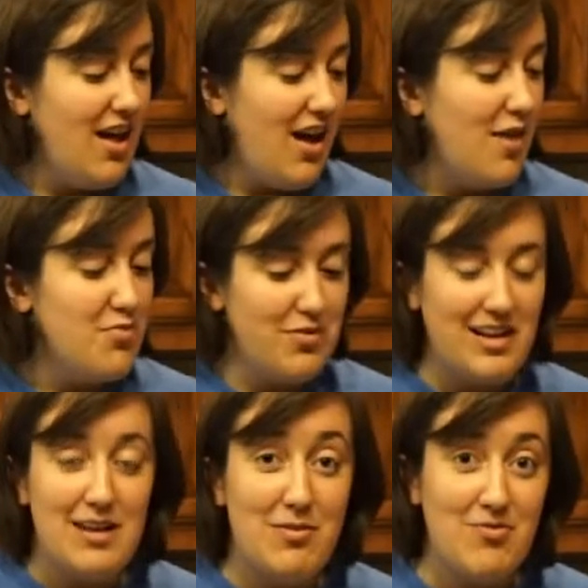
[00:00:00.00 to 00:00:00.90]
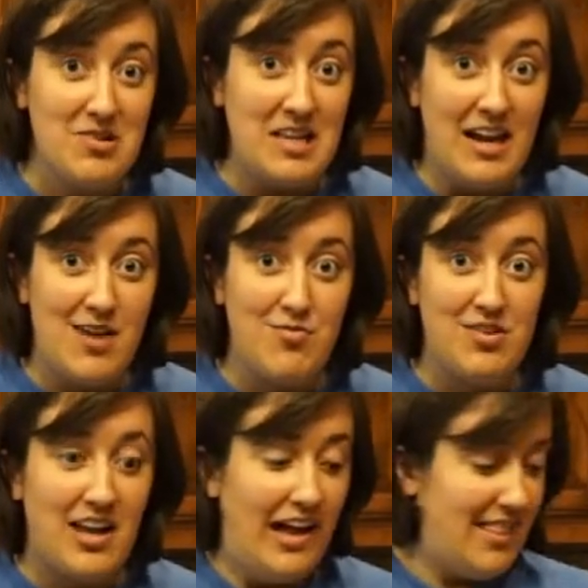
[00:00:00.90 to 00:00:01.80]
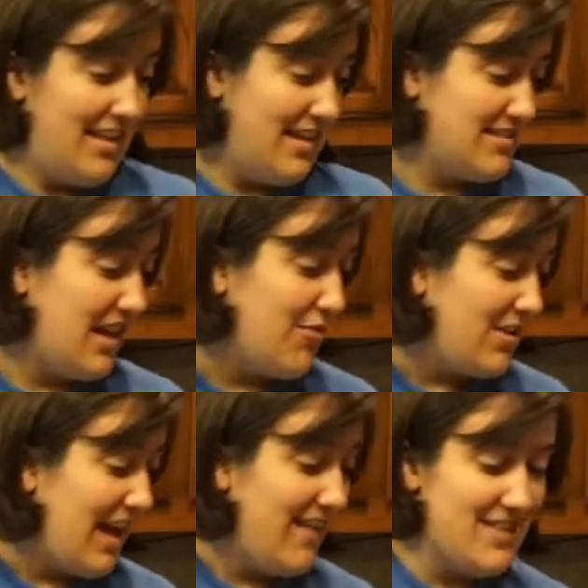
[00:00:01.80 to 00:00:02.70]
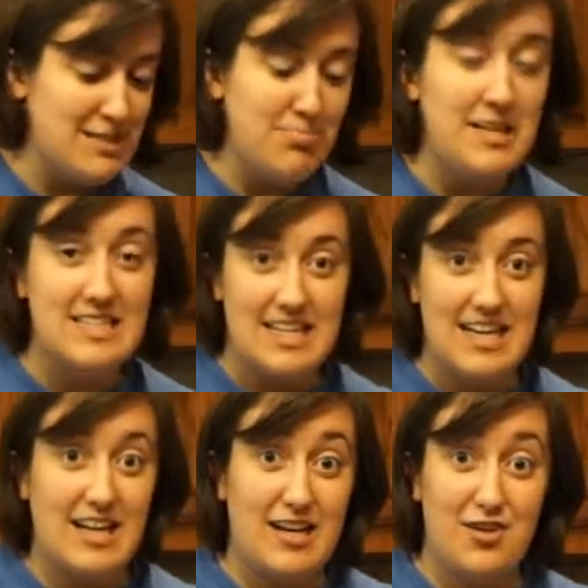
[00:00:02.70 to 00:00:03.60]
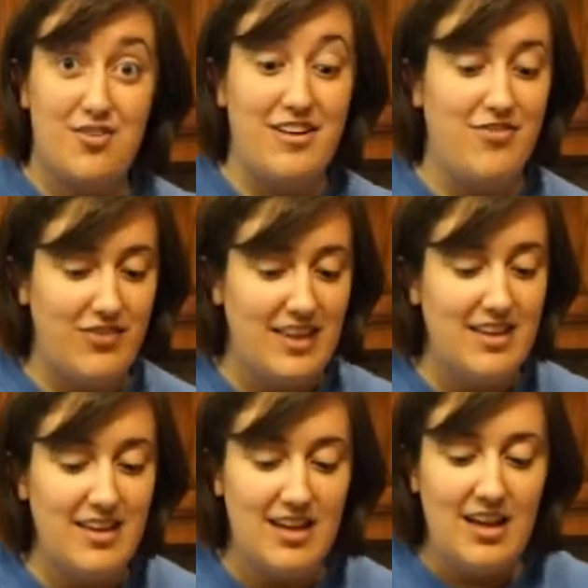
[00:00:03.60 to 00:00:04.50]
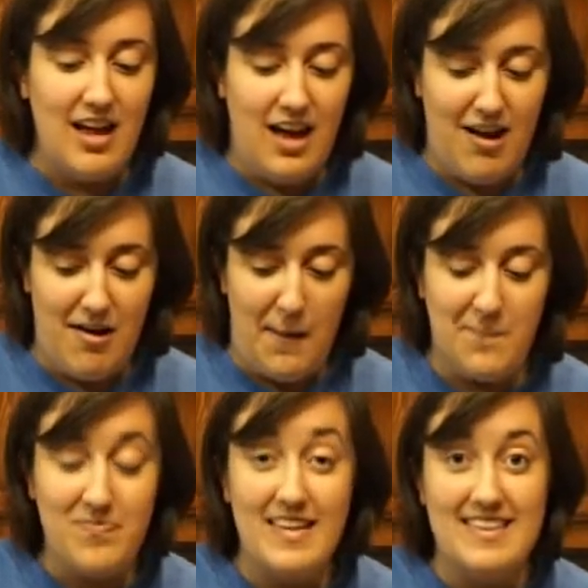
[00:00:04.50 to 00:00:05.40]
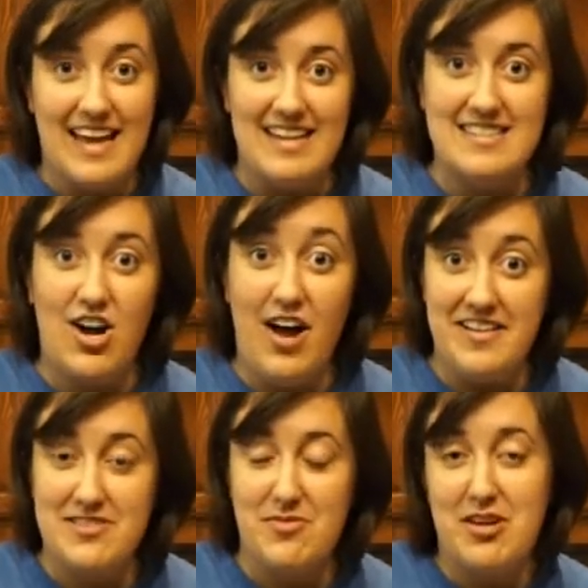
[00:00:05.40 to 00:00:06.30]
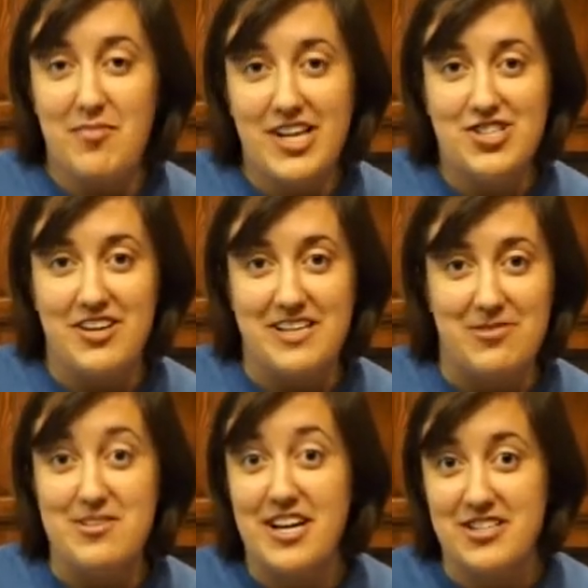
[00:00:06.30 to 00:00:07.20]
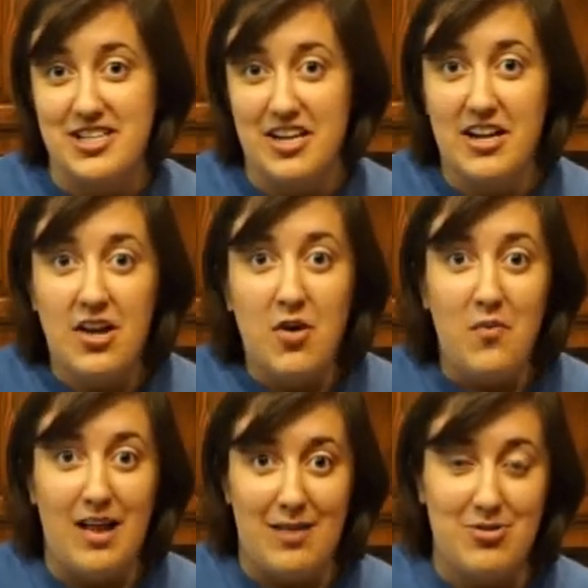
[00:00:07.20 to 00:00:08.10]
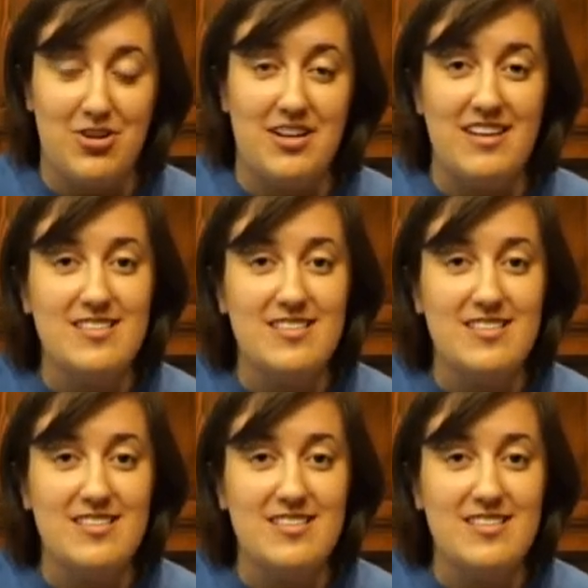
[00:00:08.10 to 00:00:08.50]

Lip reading: But we need to be really careful with hot things. I already have this plugged in and I can already feel that it's hot, so I'm going to make sure I don't touch it while I'm cooking.